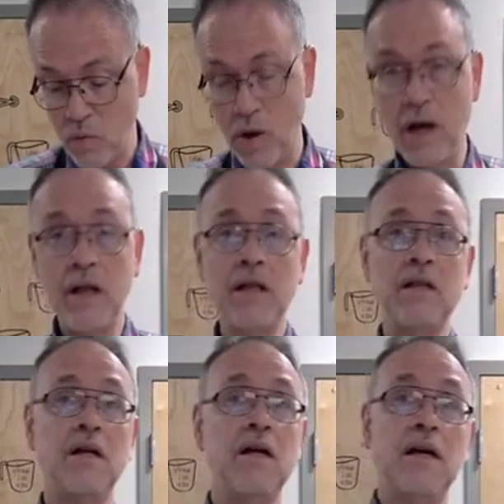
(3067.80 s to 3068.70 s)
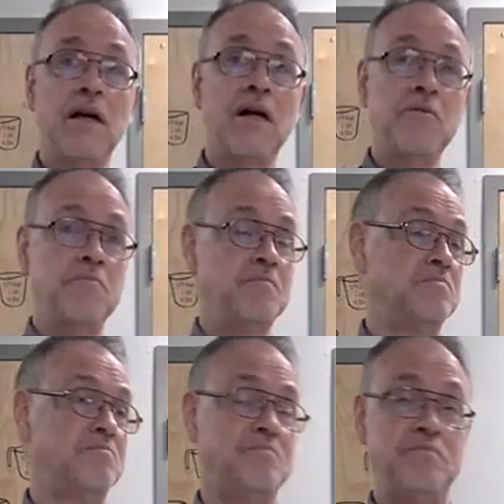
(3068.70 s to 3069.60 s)
Well,
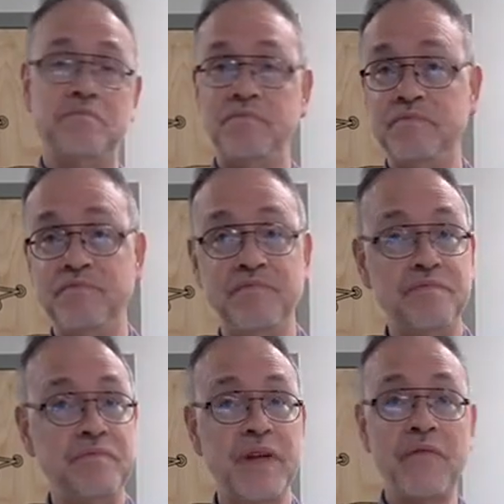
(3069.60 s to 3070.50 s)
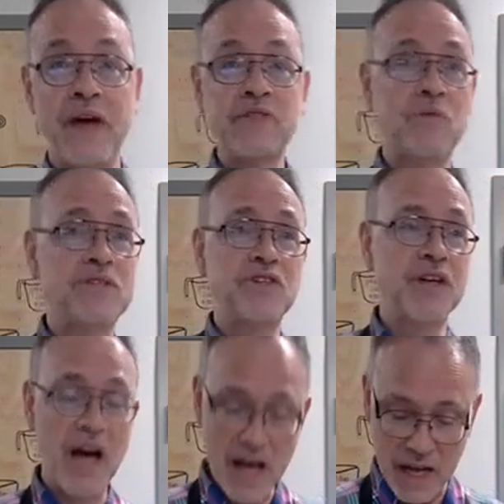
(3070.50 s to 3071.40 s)
if that's what you
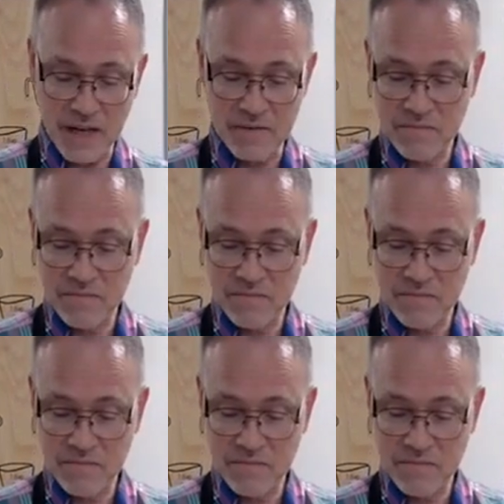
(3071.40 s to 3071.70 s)
got,